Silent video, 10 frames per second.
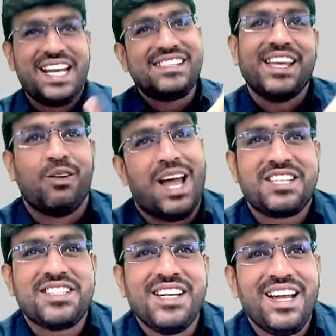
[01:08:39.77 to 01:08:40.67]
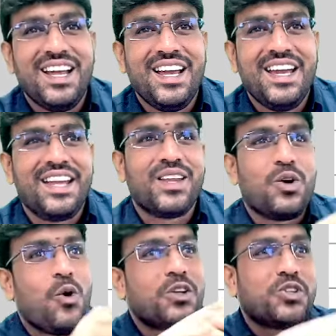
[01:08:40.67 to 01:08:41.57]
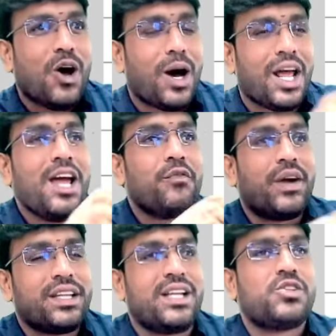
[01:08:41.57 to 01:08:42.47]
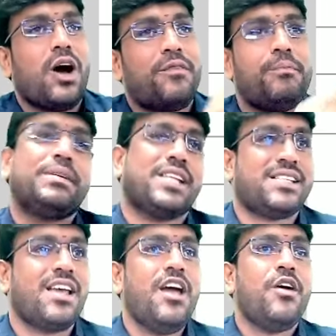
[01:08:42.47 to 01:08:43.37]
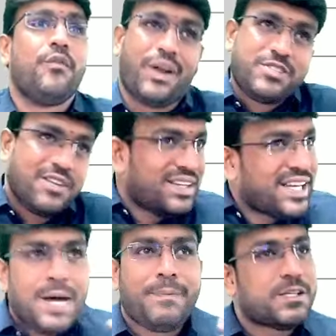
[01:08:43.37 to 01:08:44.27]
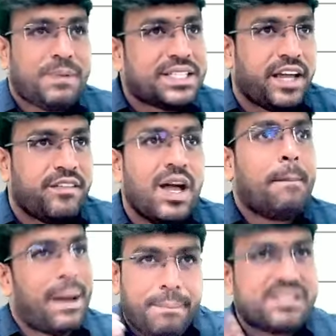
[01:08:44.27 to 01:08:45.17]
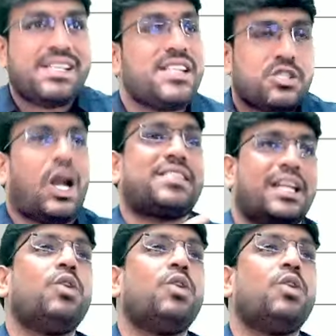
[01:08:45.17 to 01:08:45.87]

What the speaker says: is there, no last. In the course or furtherance of business. From Shivateja perspective, my business is not selling